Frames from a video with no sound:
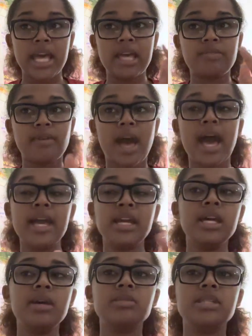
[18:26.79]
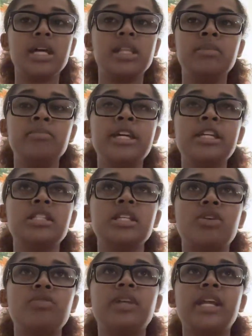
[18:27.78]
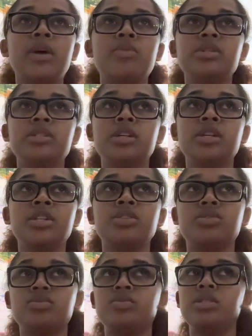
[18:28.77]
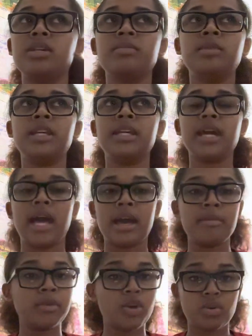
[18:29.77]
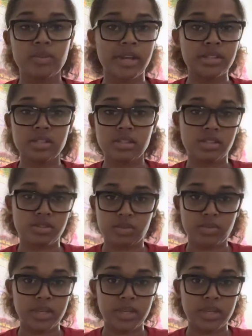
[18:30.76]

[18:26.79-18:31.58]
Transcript: If I kept telling myself that I was gonna do something, I'm going to do